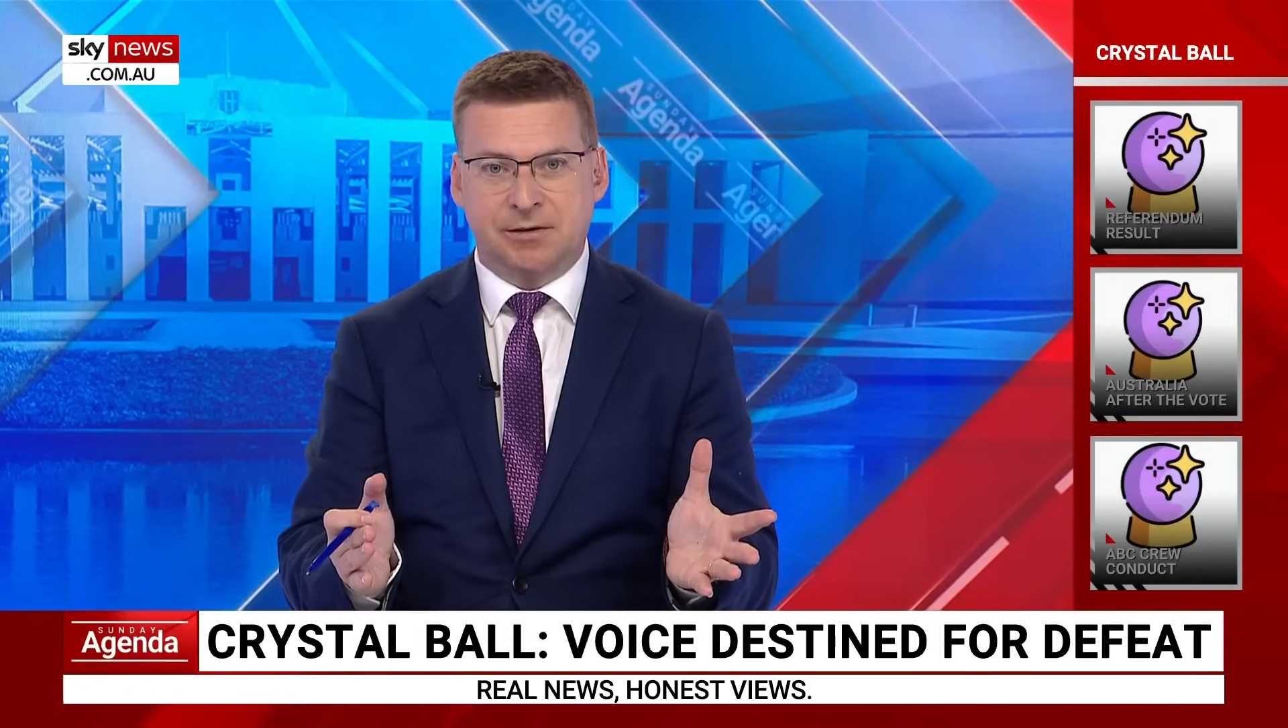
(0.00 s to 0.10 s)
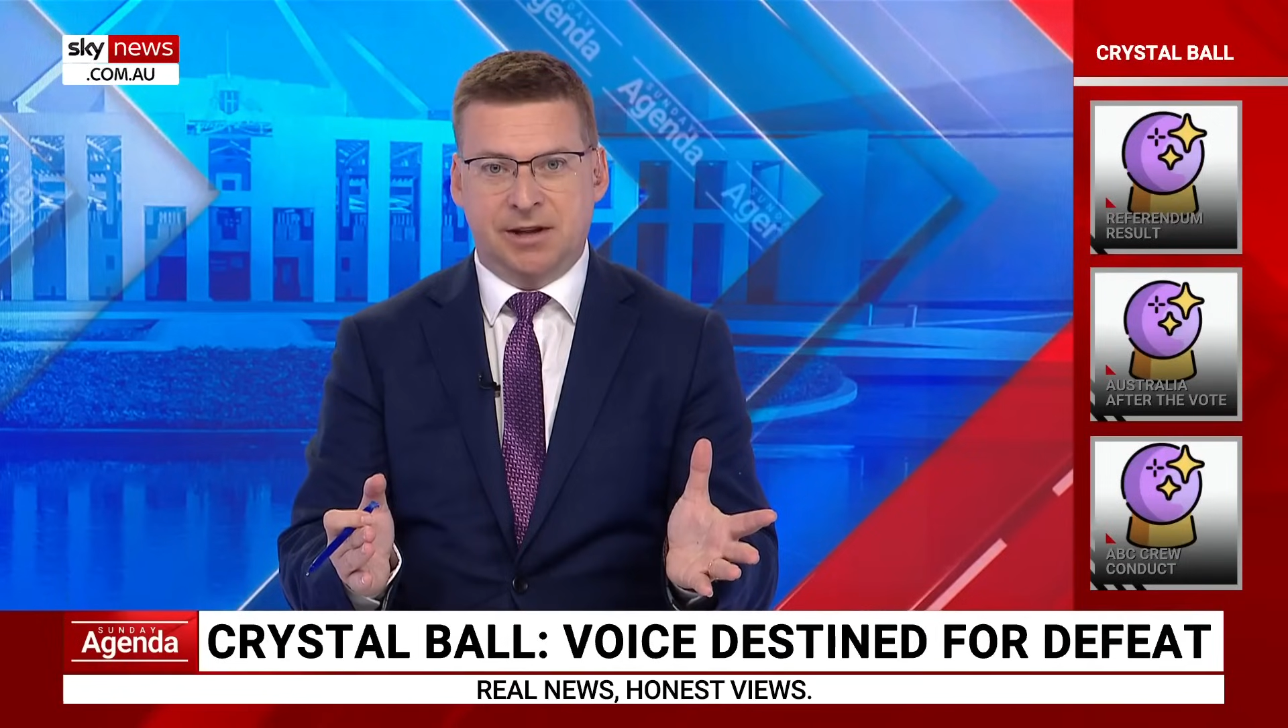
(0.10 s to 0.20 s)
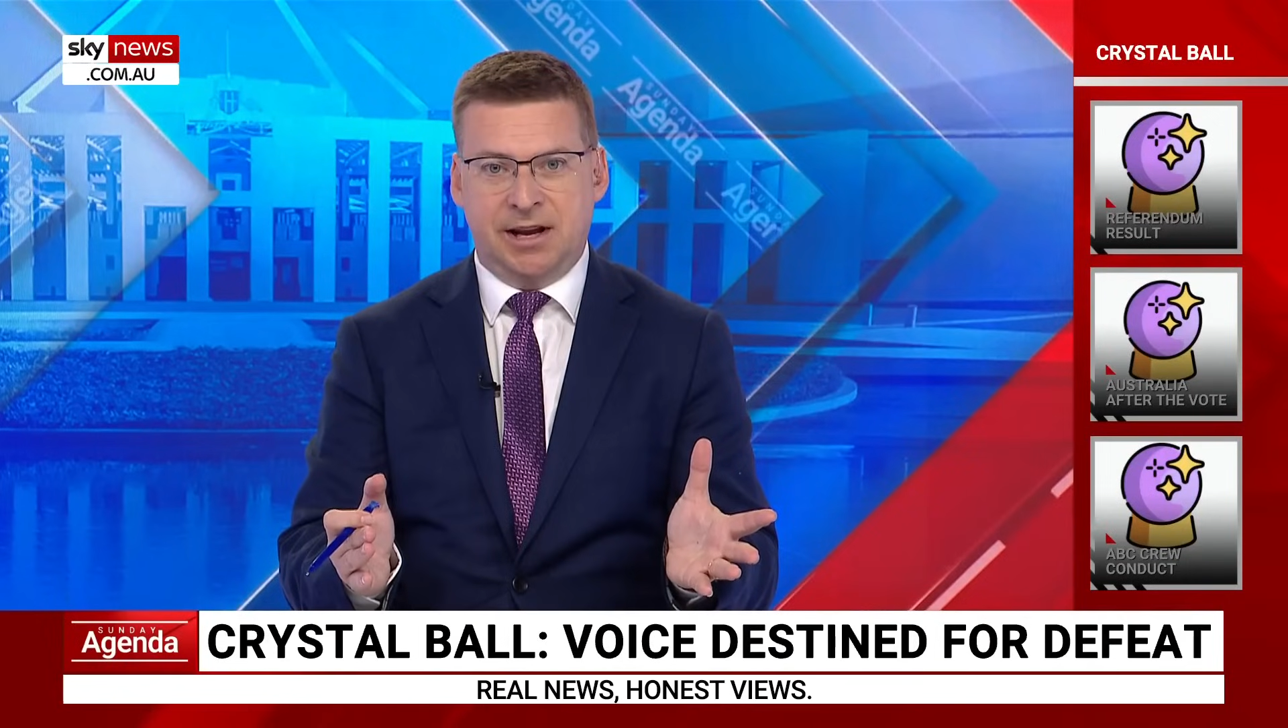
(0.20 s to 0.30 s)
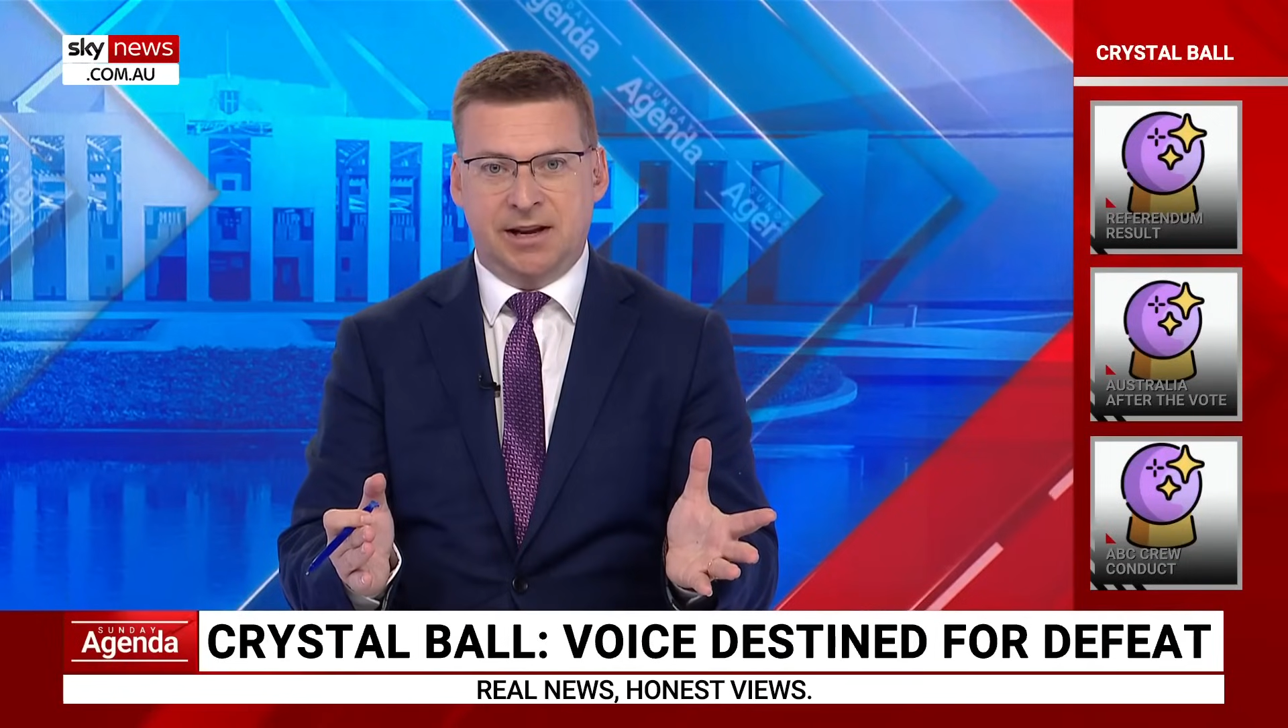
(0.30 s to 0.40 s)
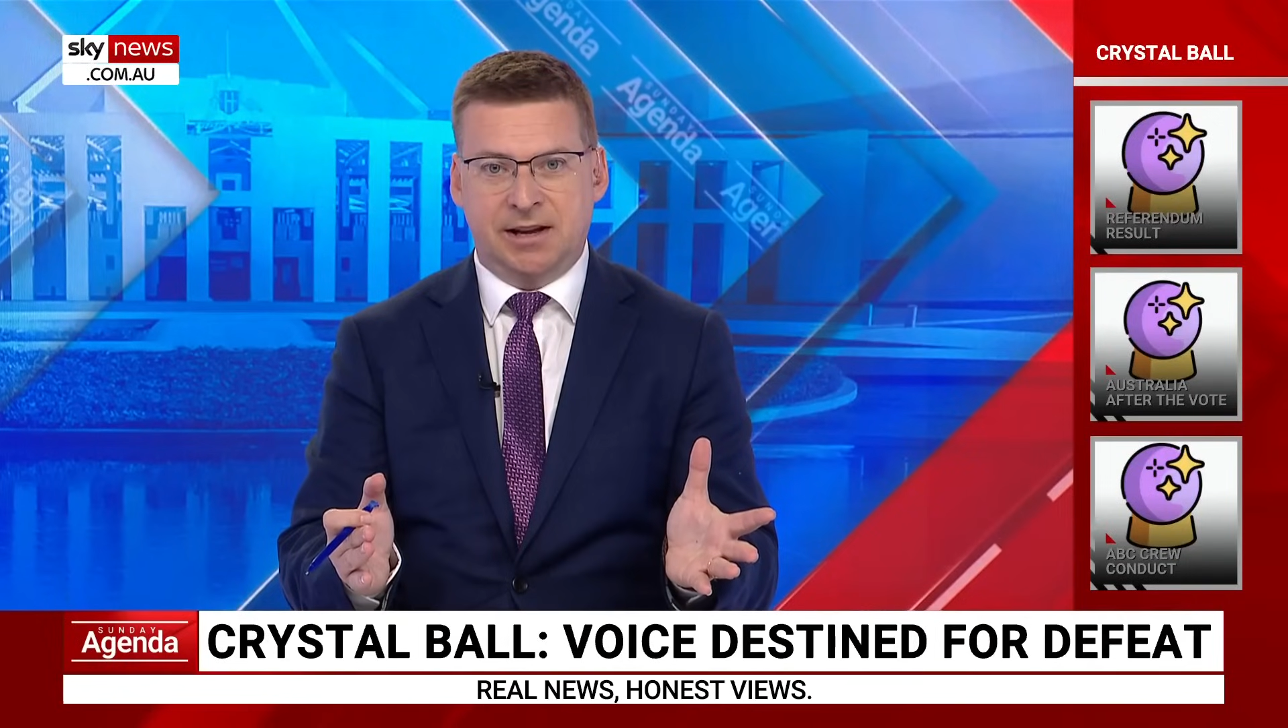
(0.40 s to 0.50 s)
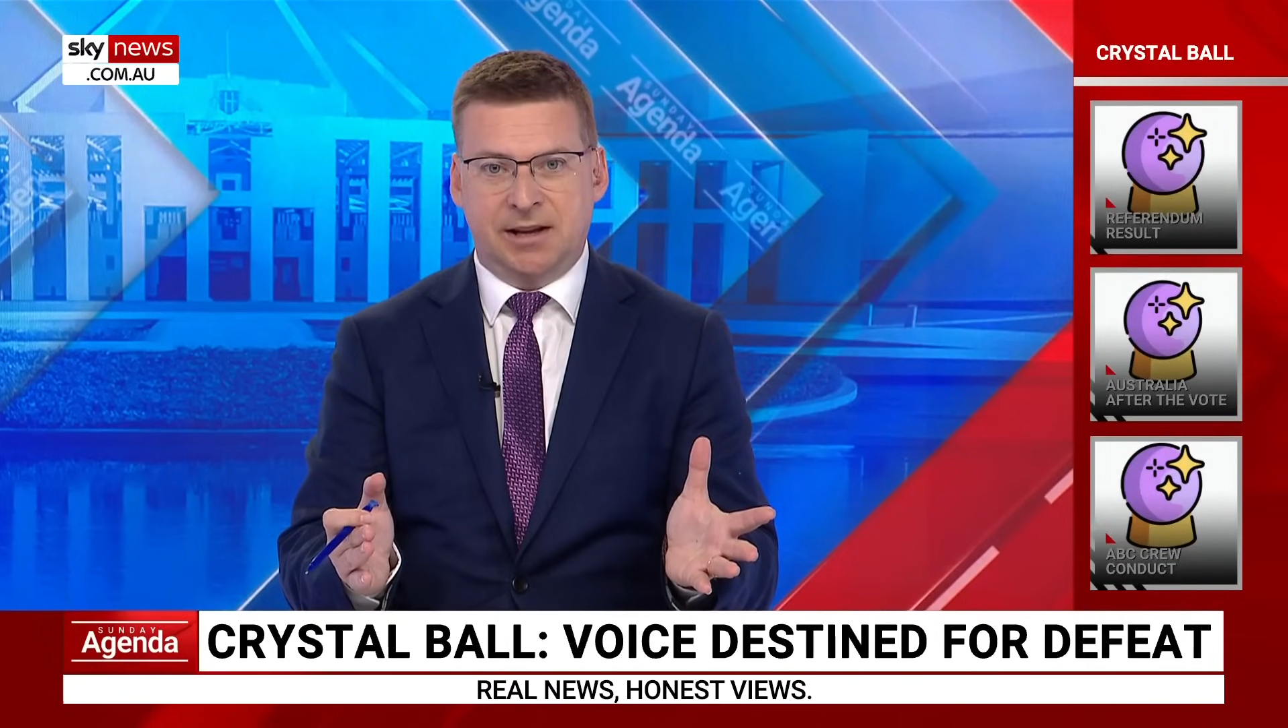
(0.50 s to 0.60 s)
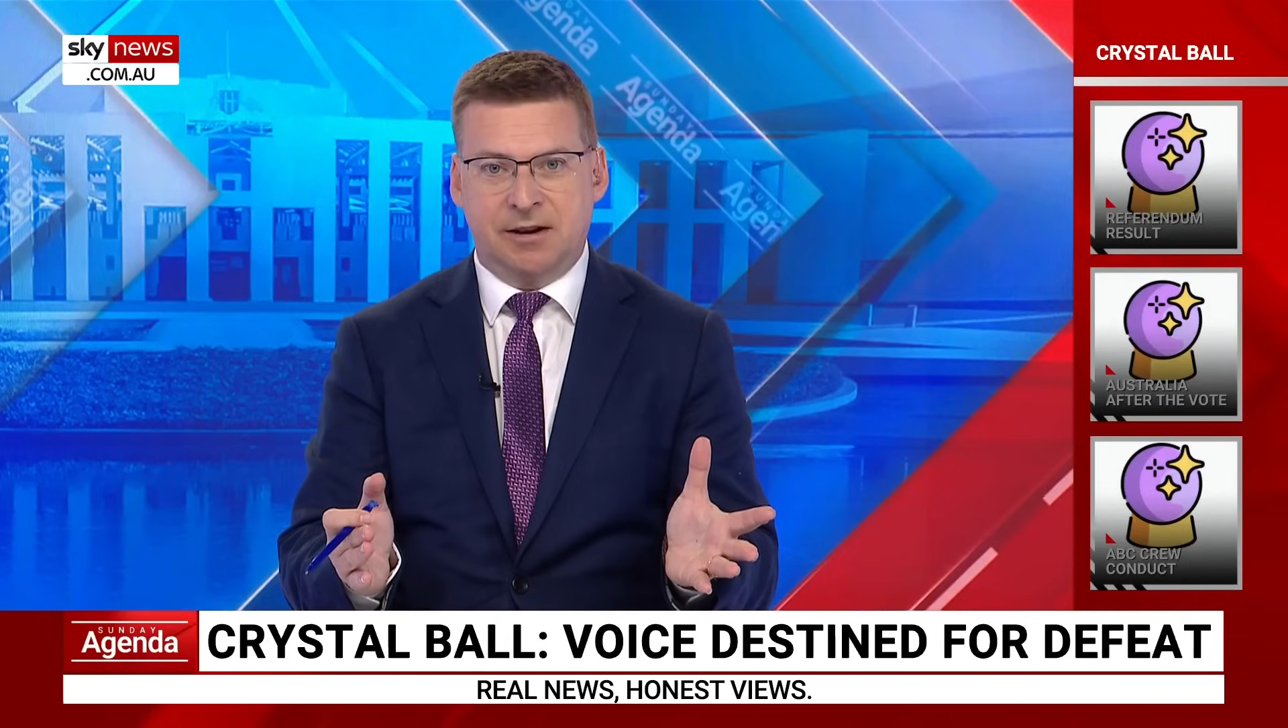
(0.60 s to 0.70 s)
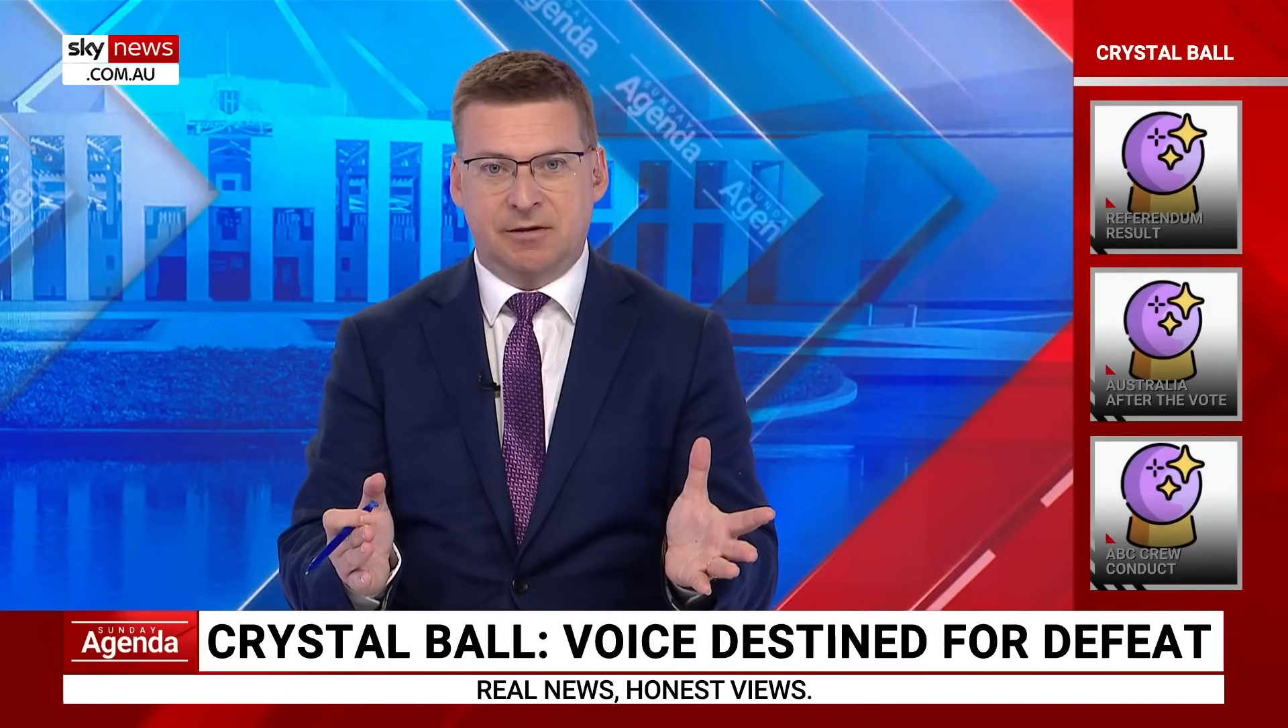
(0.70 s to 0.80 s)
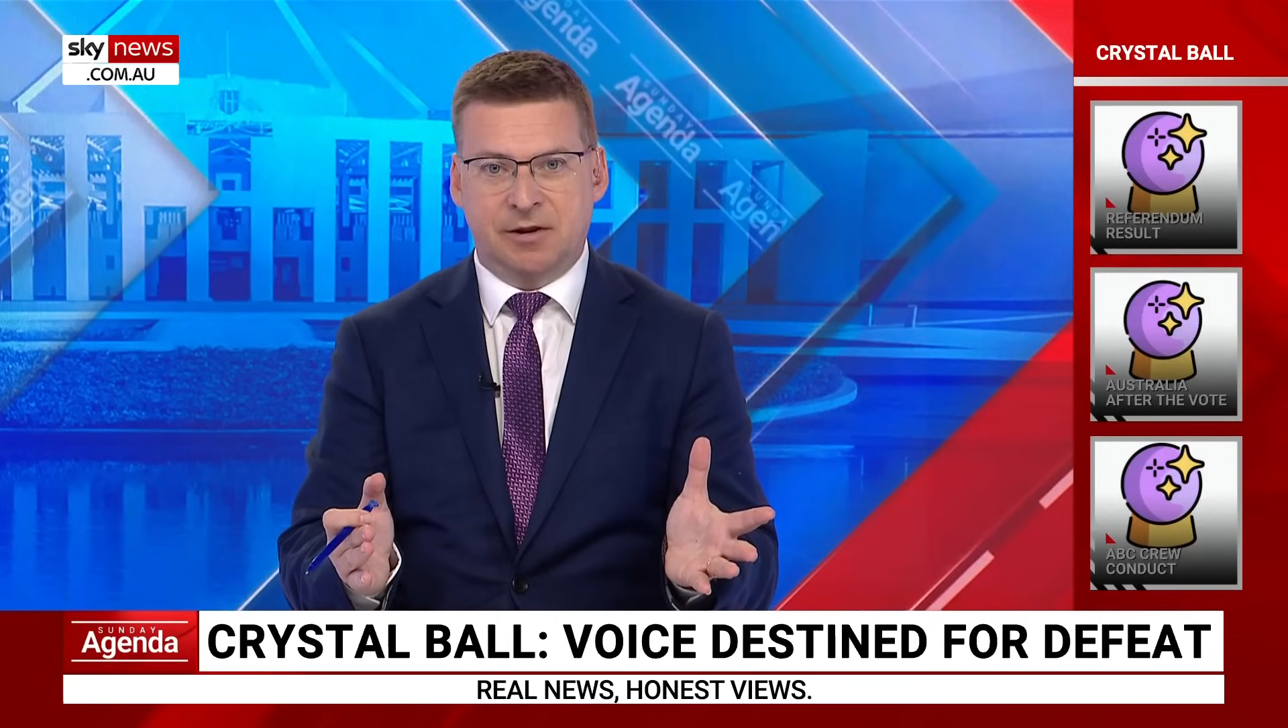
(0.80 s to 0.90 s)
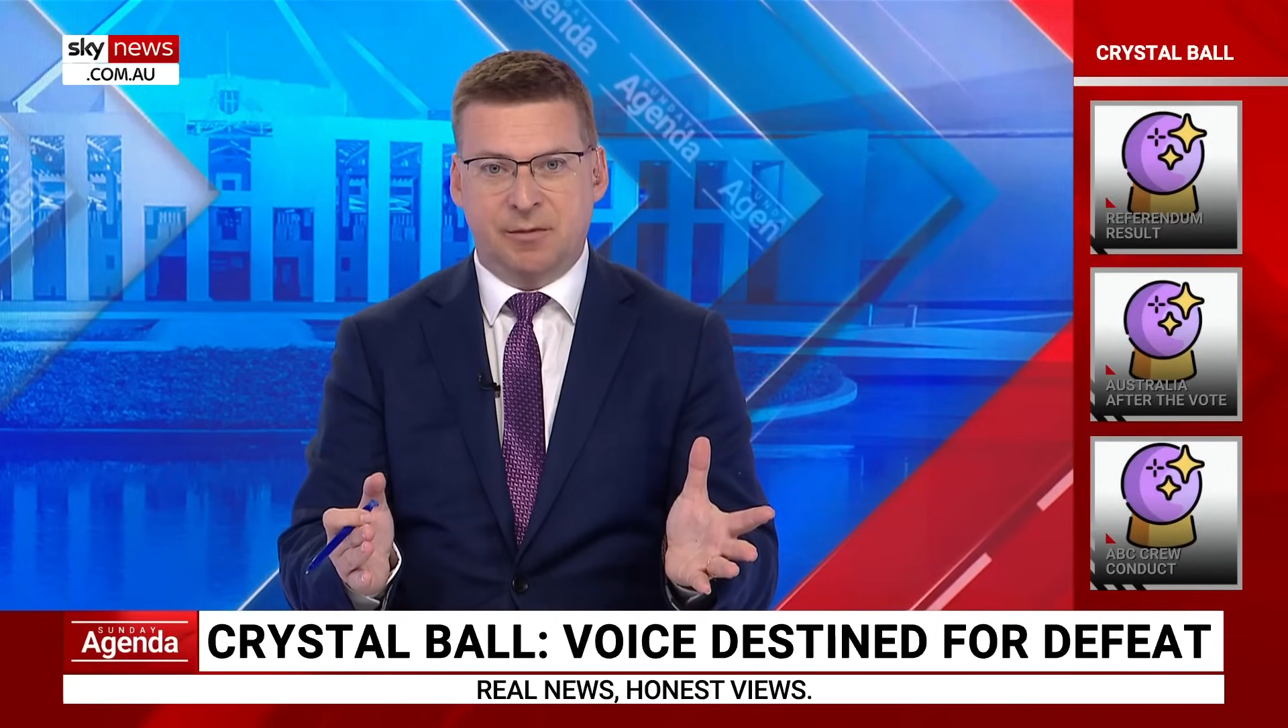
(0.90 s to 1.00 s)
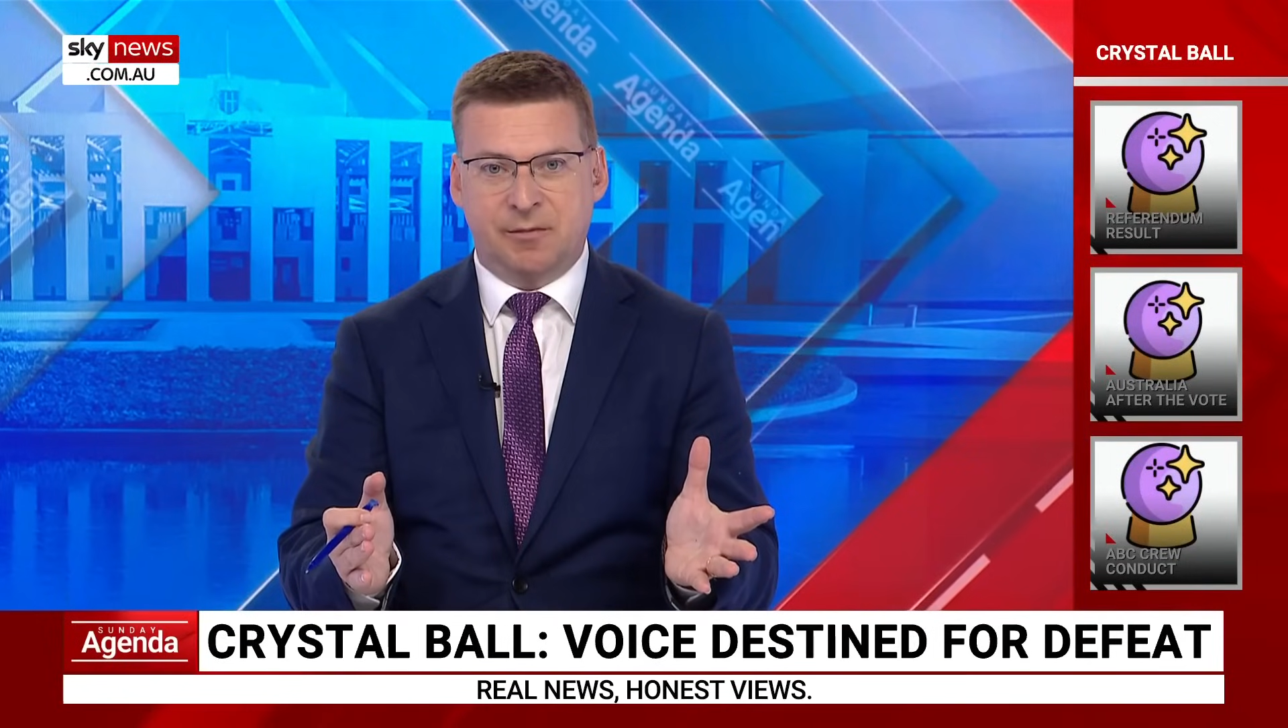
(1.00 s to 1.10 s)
then, Kieran,